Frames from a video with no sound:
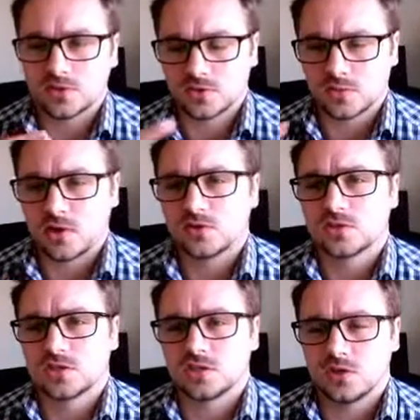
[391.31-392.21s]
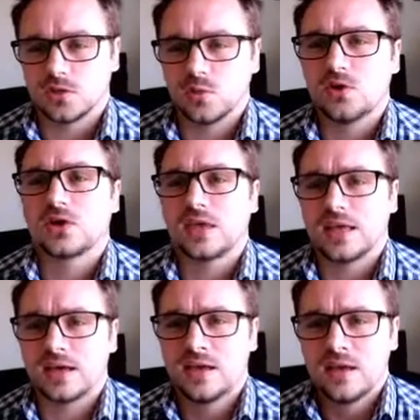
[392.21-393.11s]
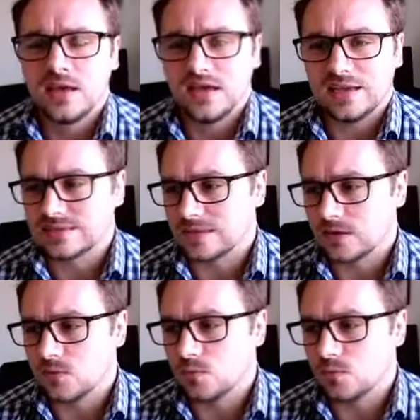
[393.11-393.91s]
subconscious is going to work here is that